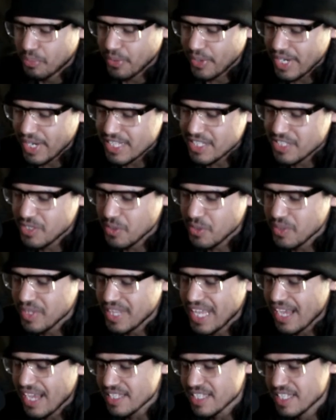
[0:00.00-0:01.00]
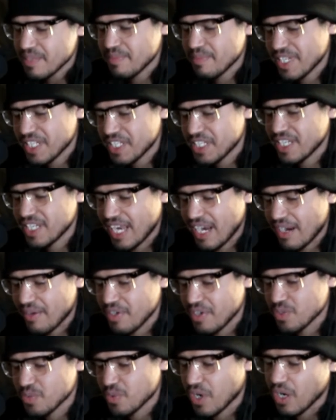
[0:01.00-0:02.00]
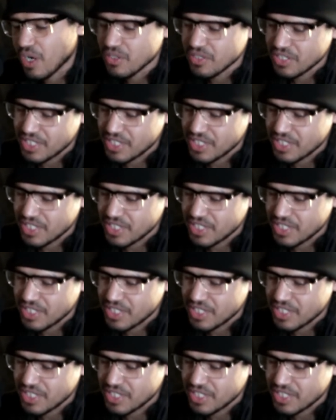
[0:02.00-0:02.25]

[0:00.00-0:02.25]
Pre 2000 missionaries were